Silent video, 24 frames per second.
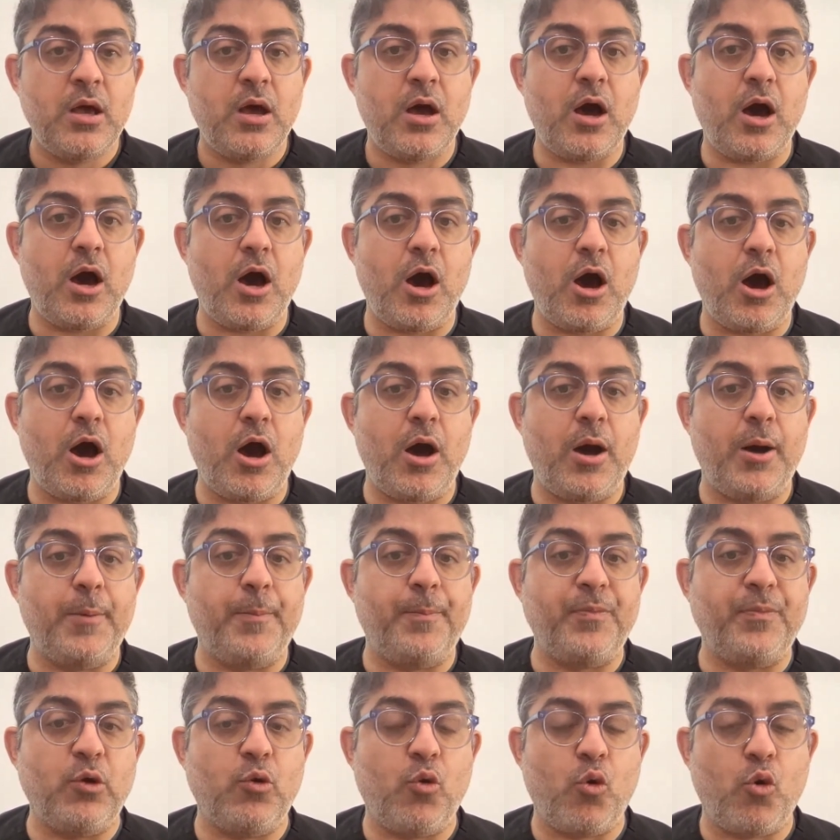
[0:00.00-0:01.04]

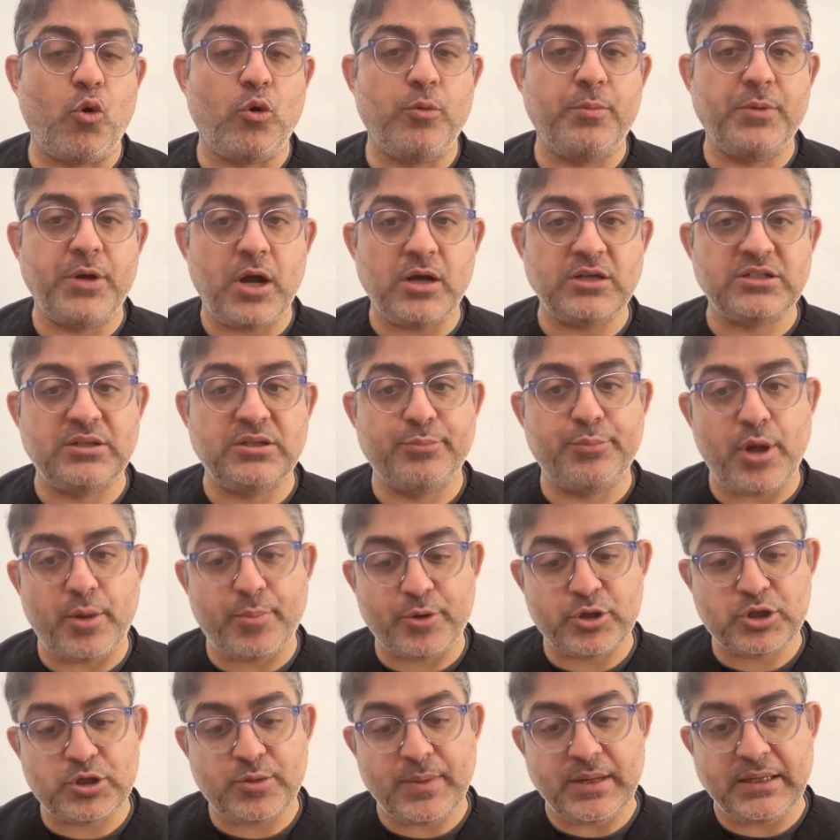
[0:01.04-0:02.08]
Um, oral minoxidil blood
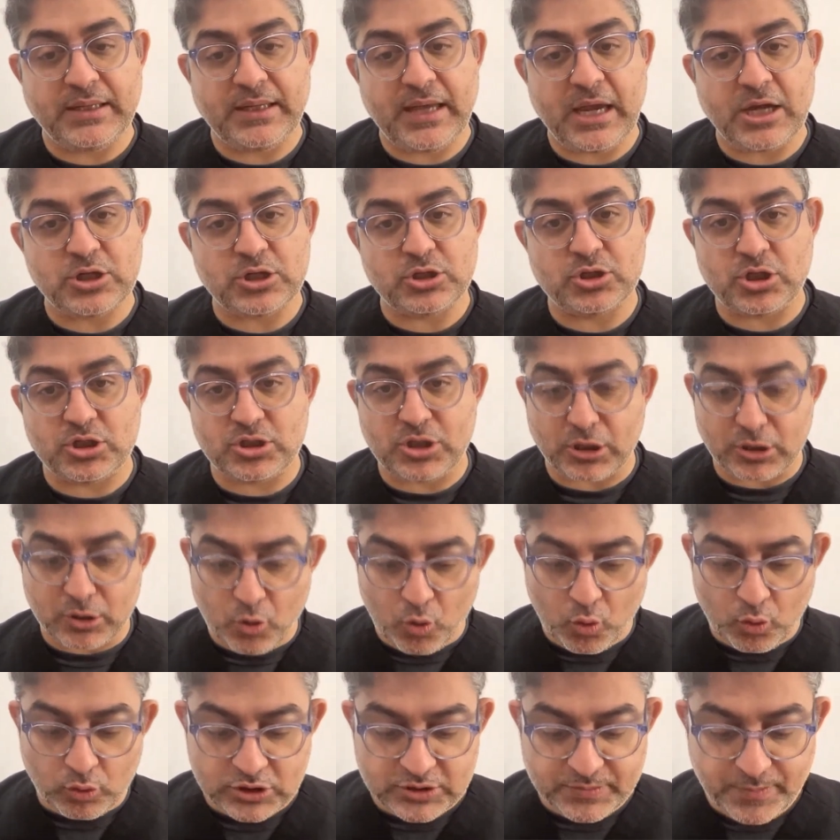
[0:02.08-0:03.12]
pressure medication, just like
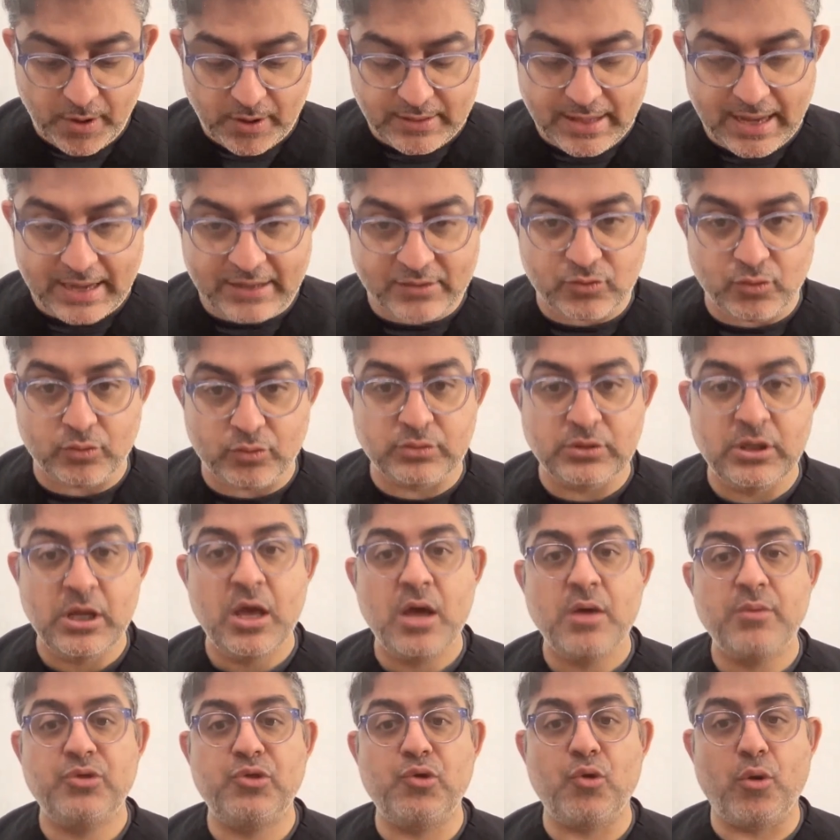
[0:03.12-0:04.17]
oral spironolactone,
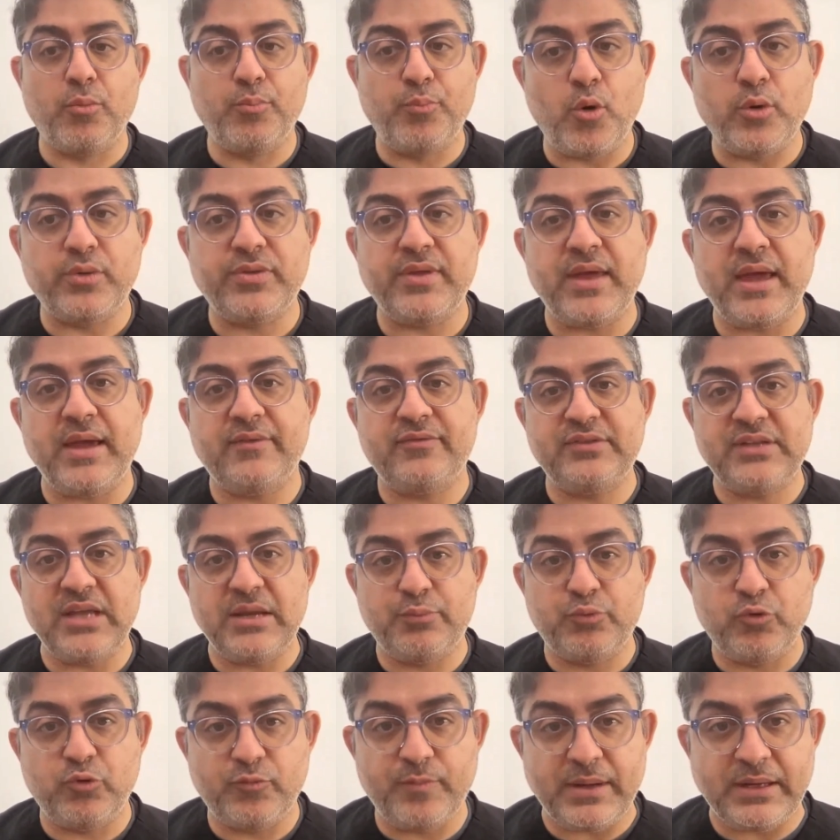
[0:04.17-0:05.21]
they are both
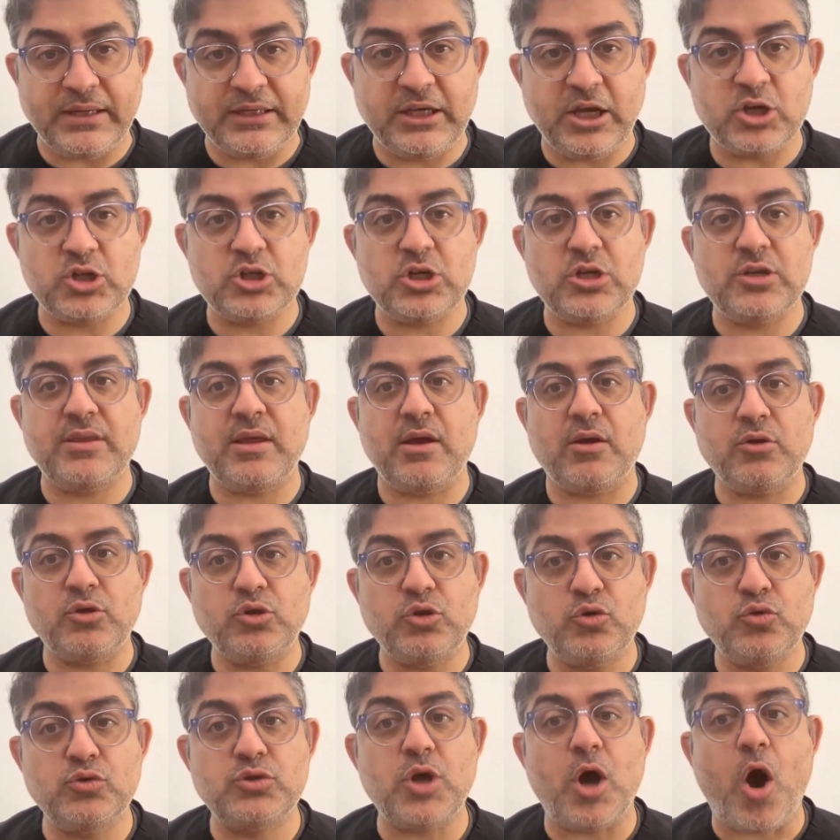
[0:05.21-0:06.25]
FDA-approved medication that are
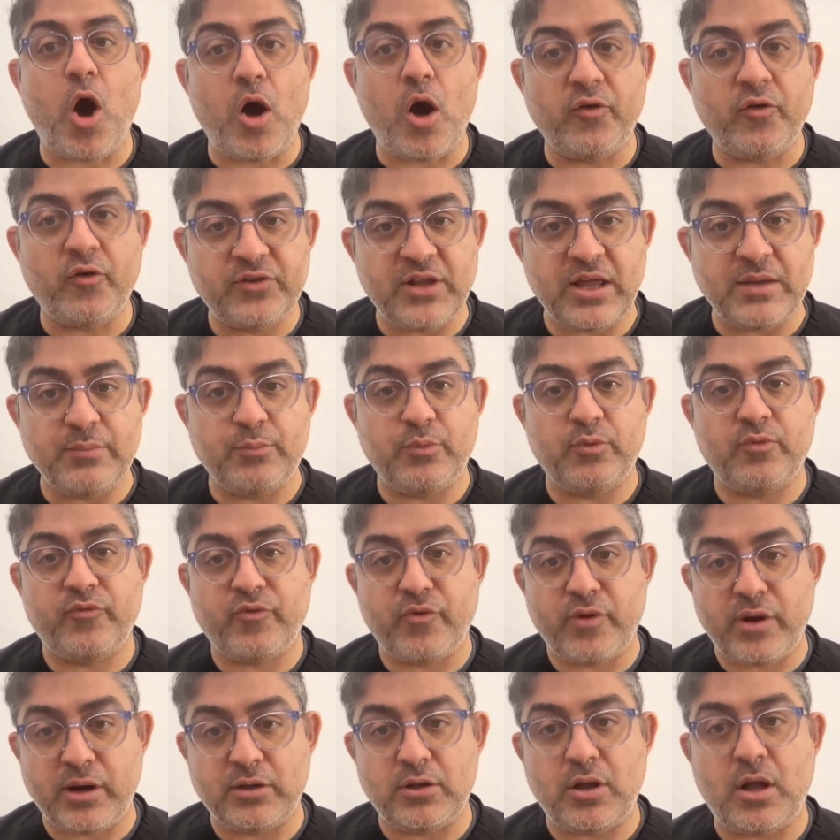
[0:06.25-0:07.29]
used off-label
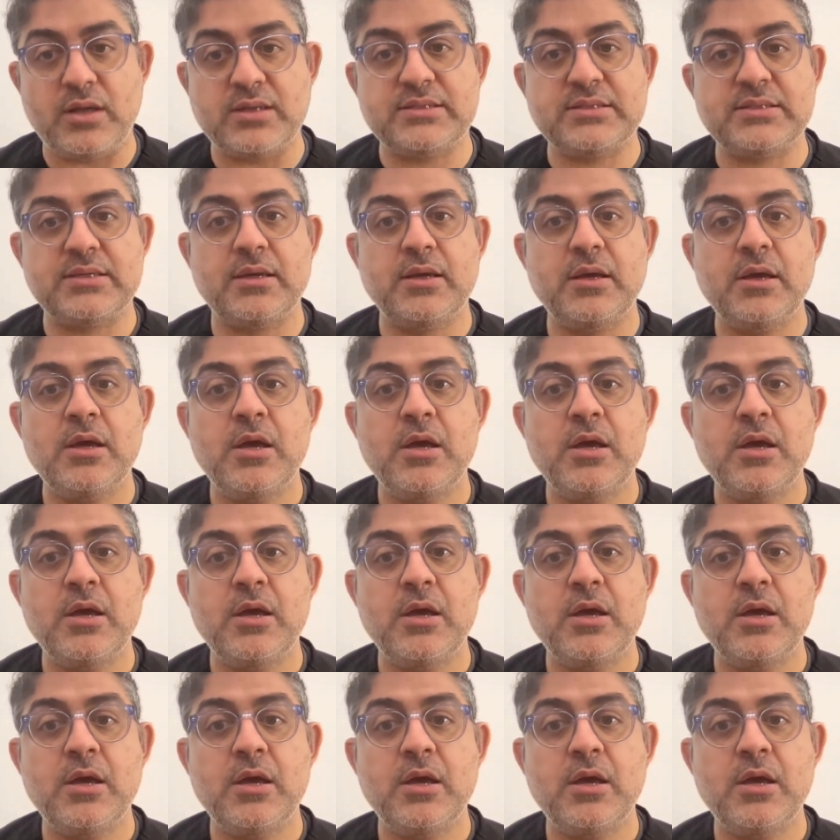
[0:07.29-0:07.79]
for hair loss.